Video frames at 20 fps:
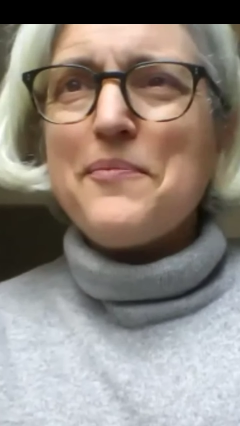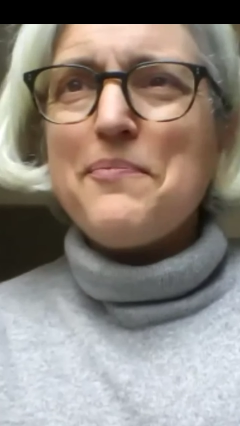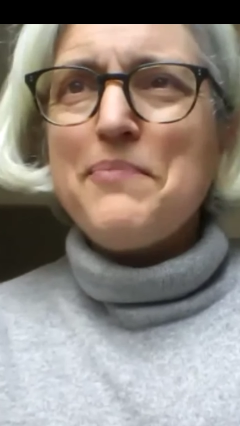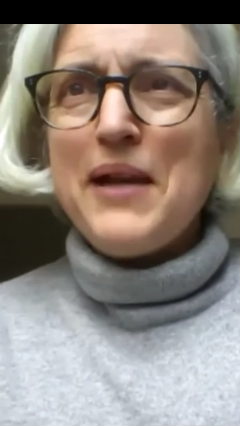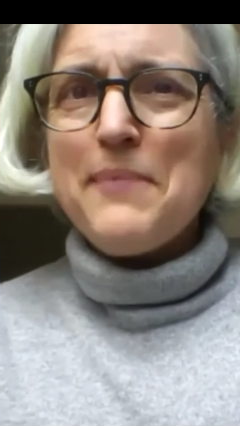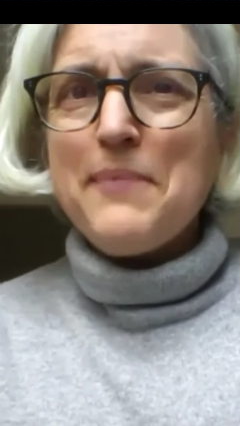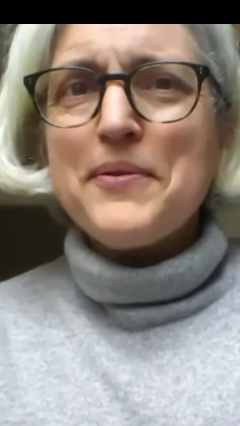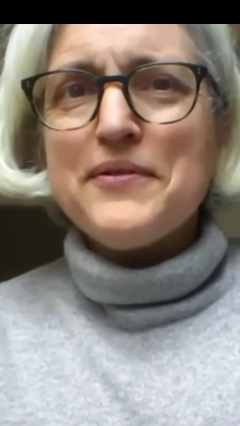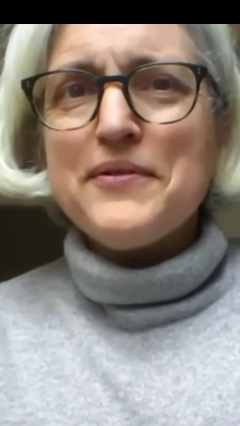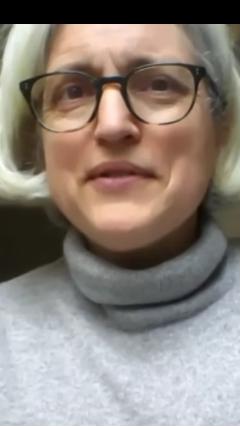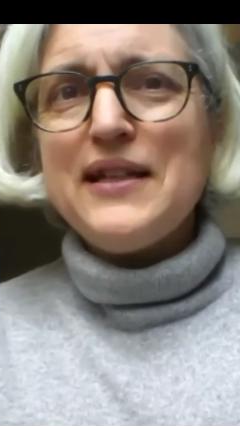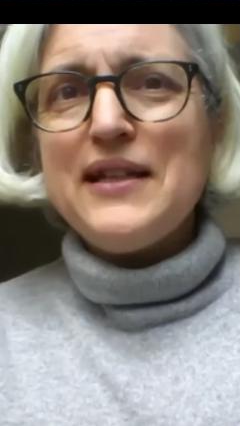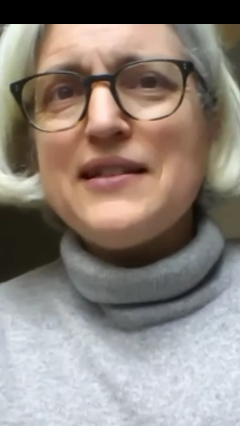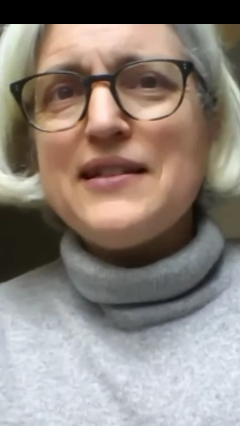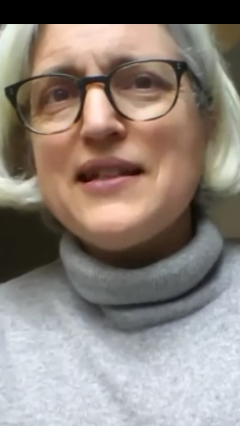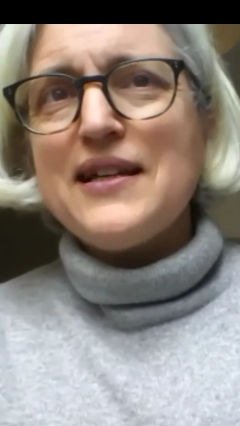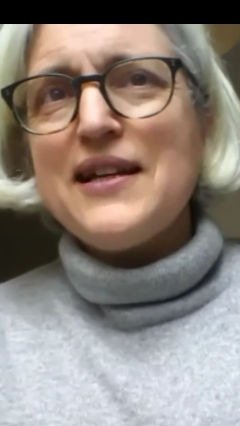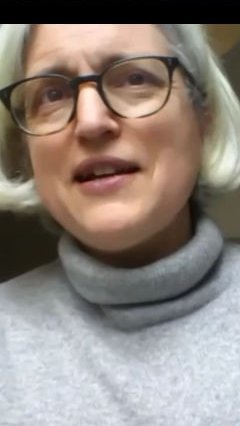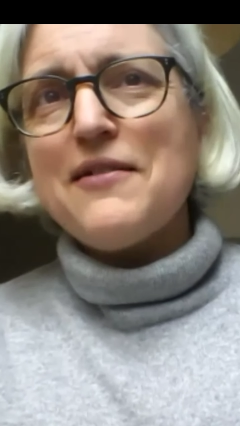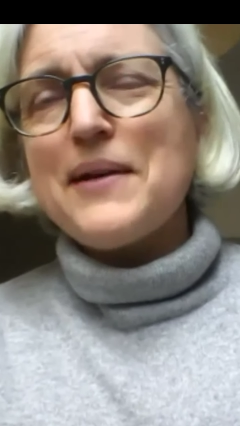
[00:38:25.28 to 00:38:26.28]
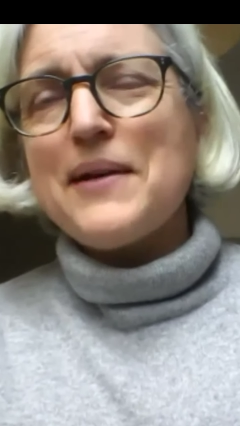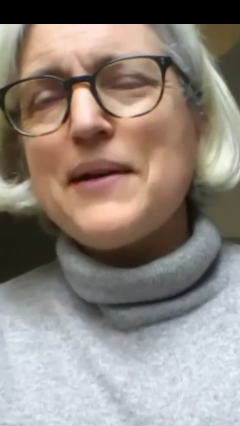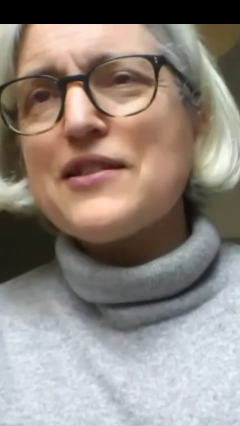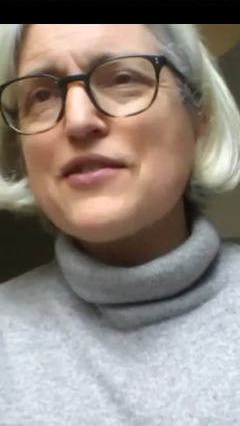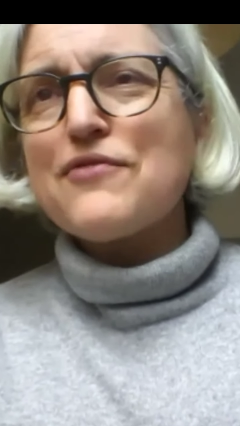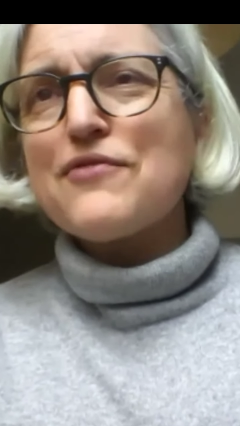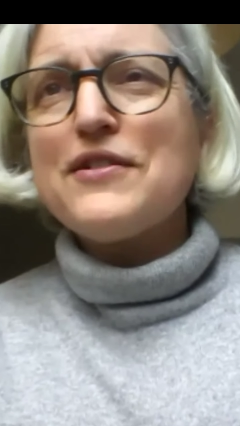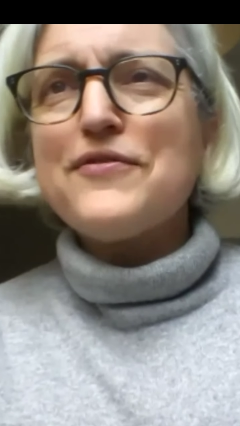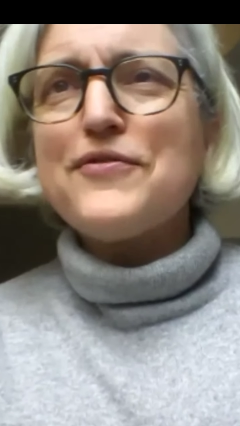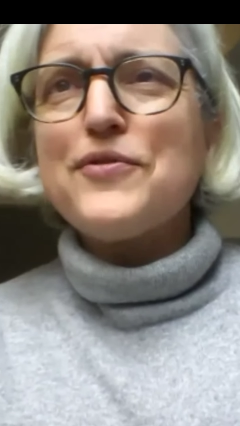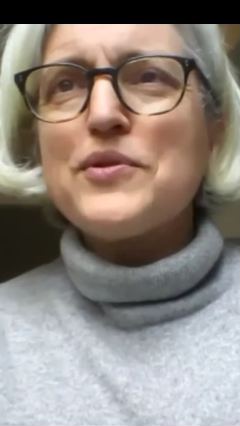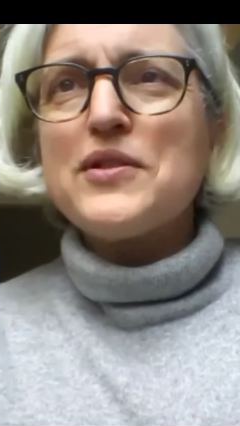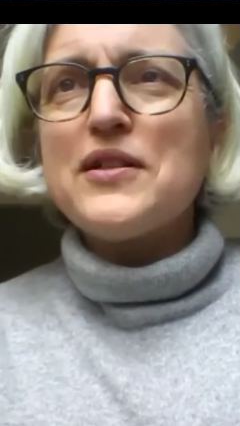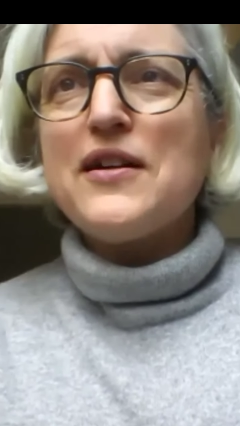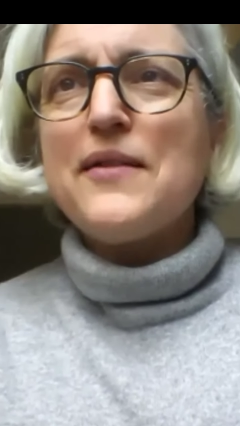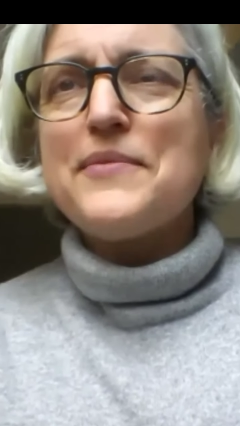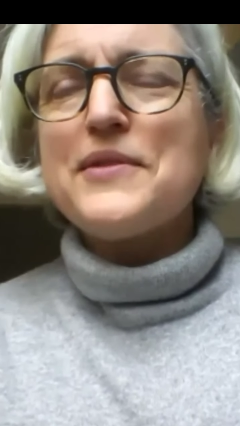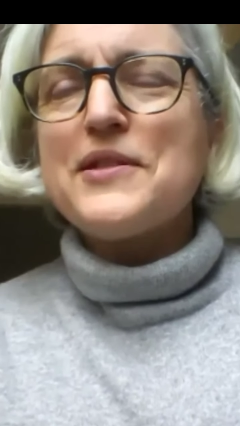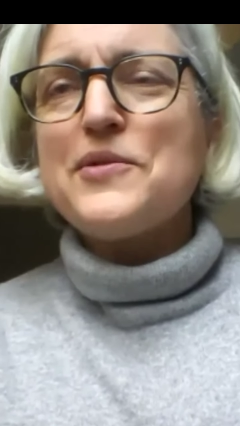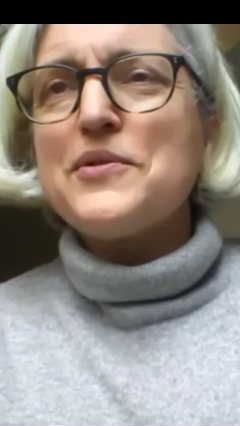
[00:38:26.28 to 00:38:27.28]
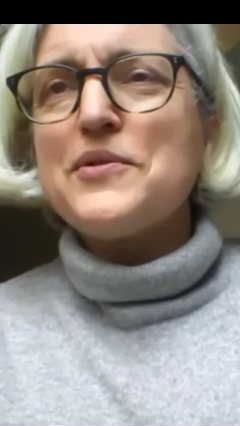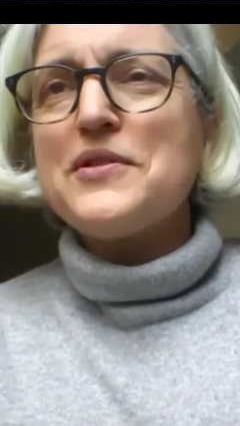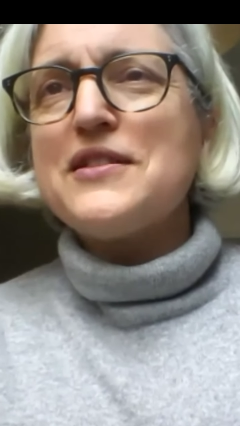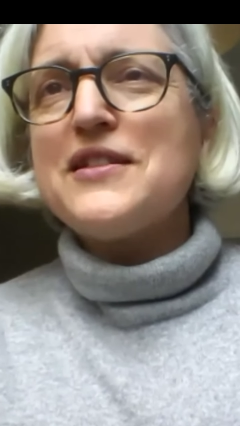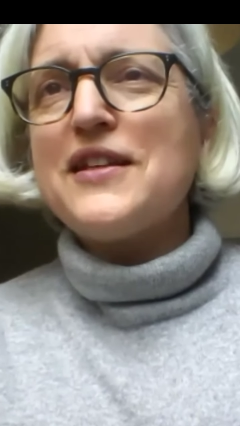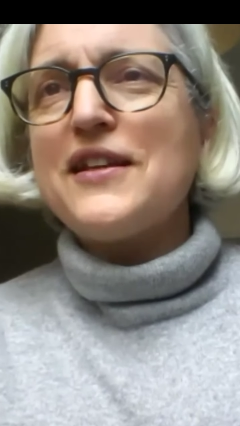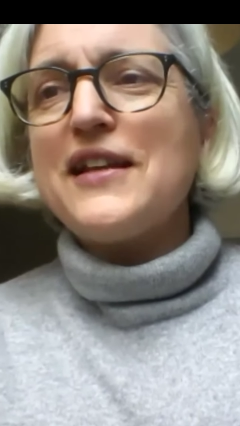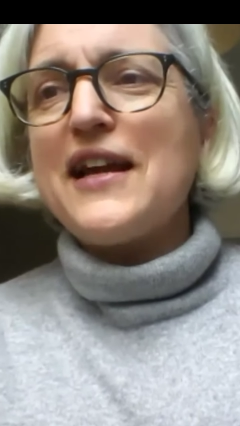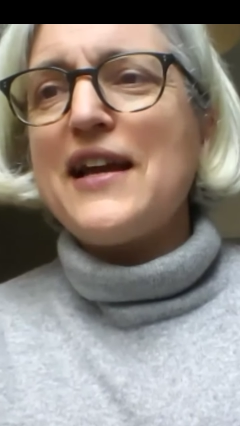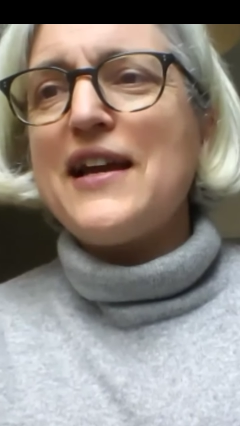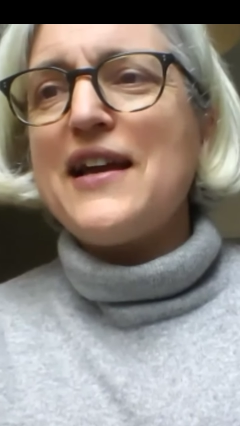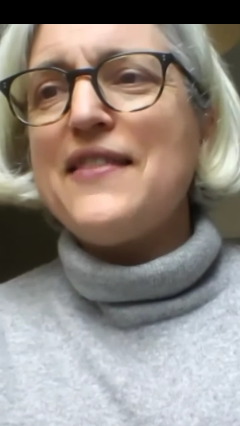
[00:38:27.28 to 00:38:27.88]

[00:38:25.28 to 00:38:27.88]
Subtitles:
people need to hear about it 3 or 4 times in order to donate,